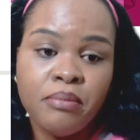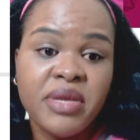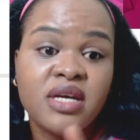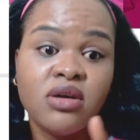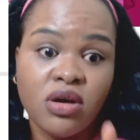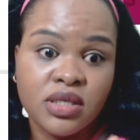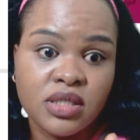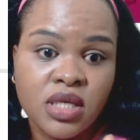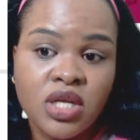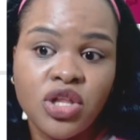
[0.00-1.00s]

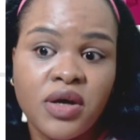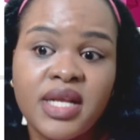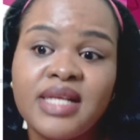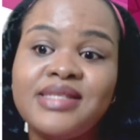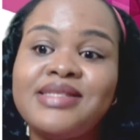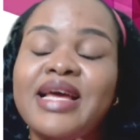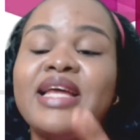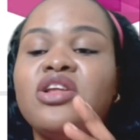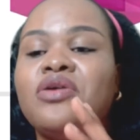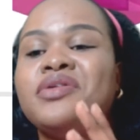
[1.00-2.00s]
Because now they're not
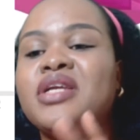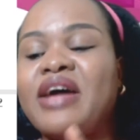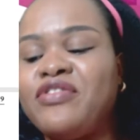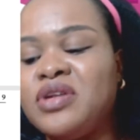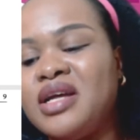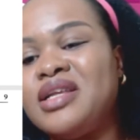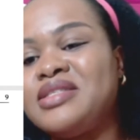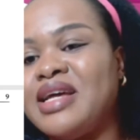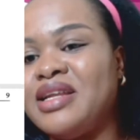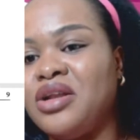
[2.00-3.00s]
saying, no, they have to
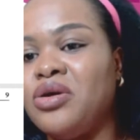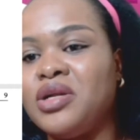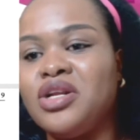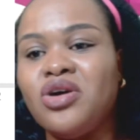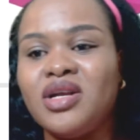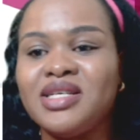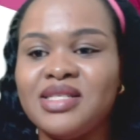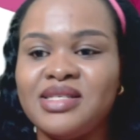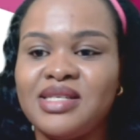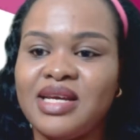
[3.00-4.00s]
understand the law. The law
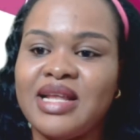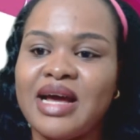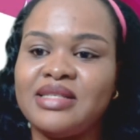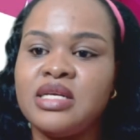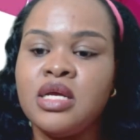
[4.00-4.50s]
doesn't say that